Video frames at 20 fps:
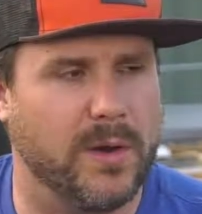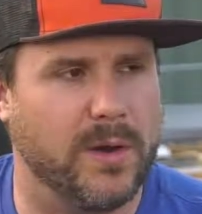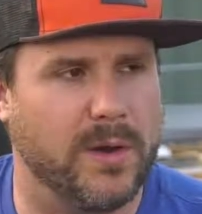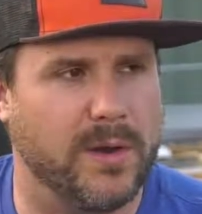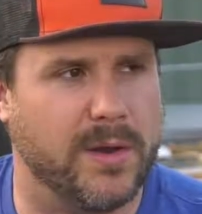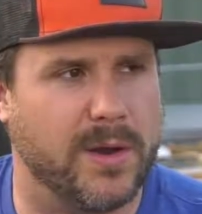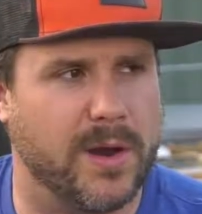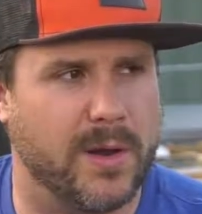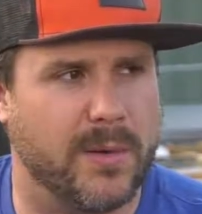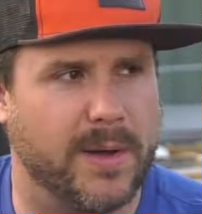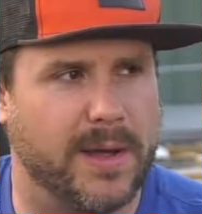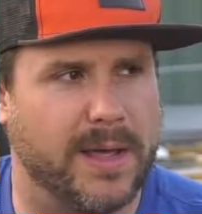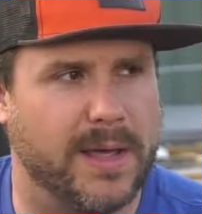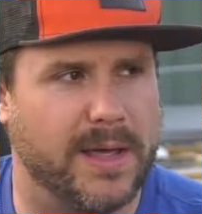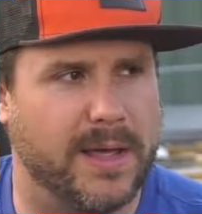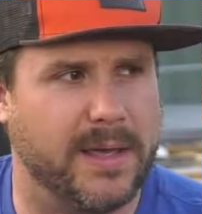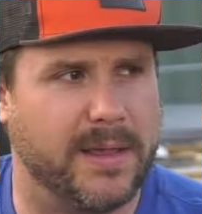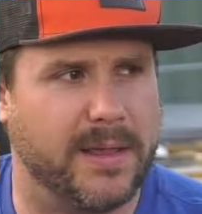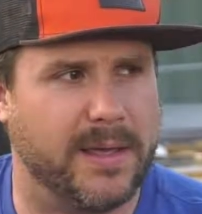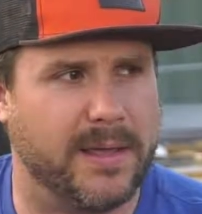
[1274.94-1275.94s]
You know,
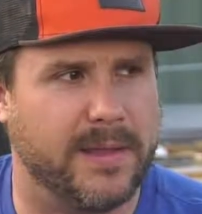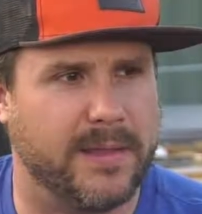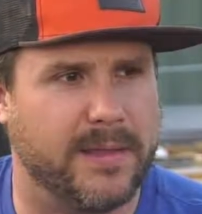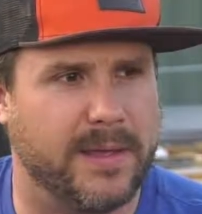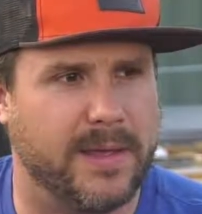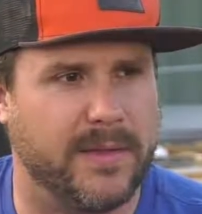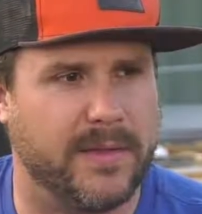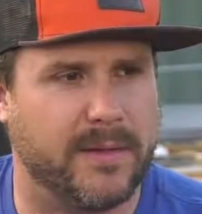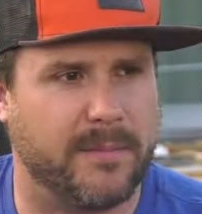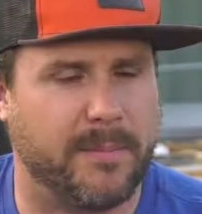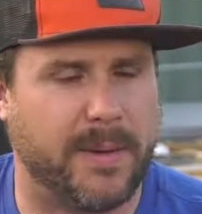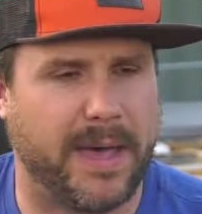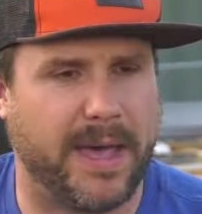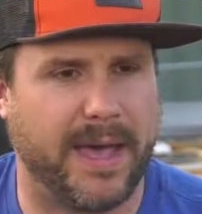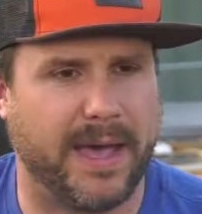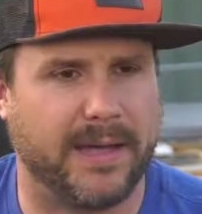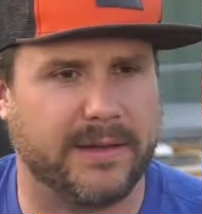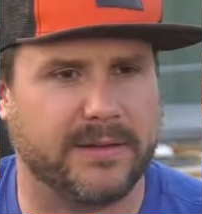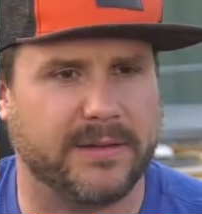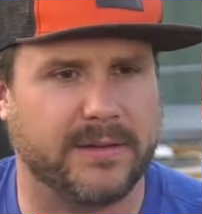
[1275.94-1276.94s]
in the
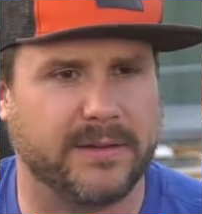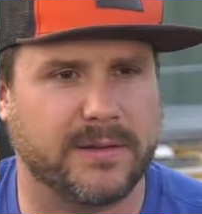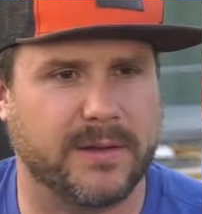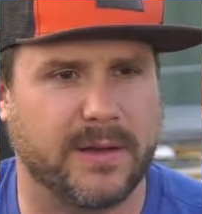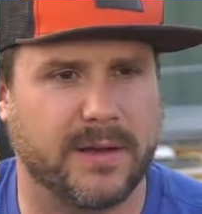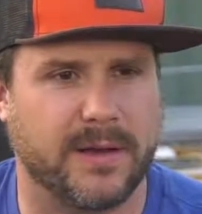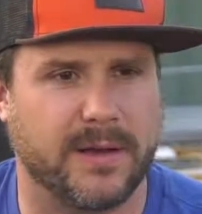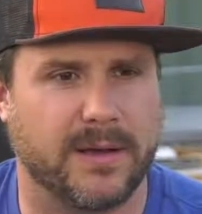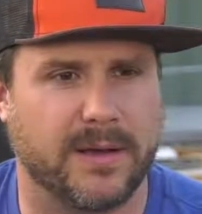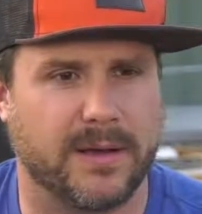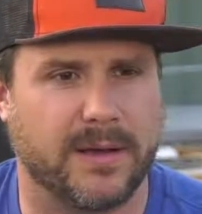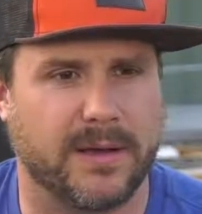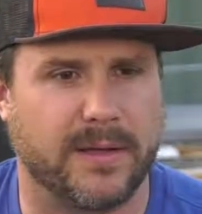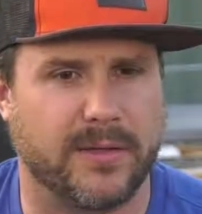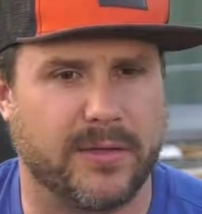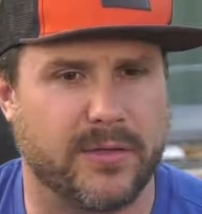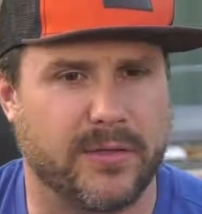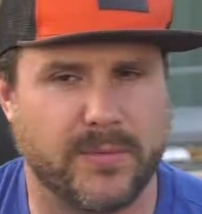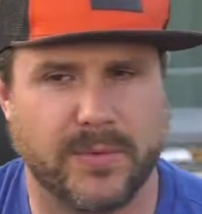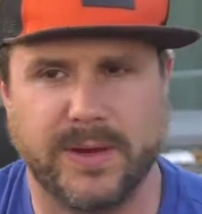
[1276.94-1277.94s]
past
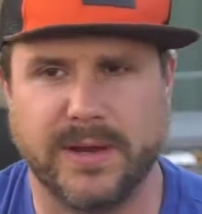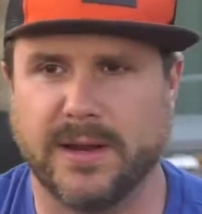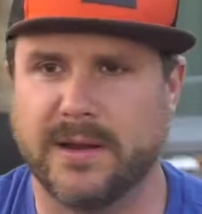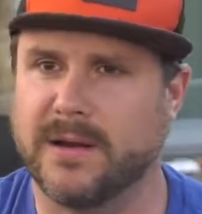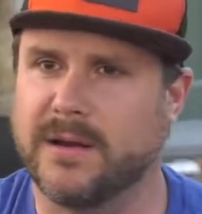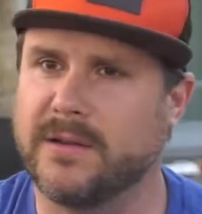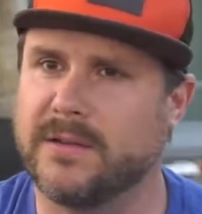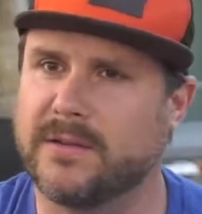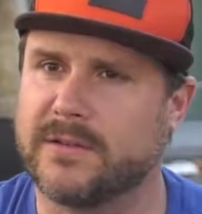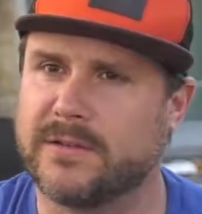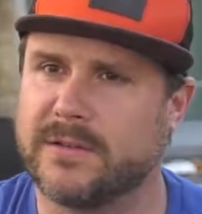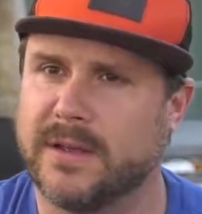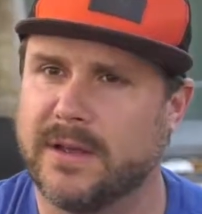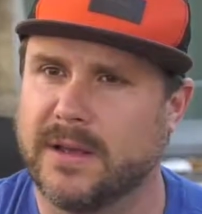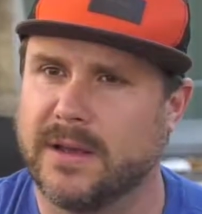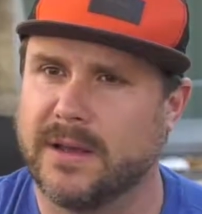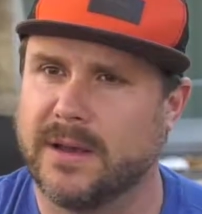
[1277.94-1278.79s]
3 years,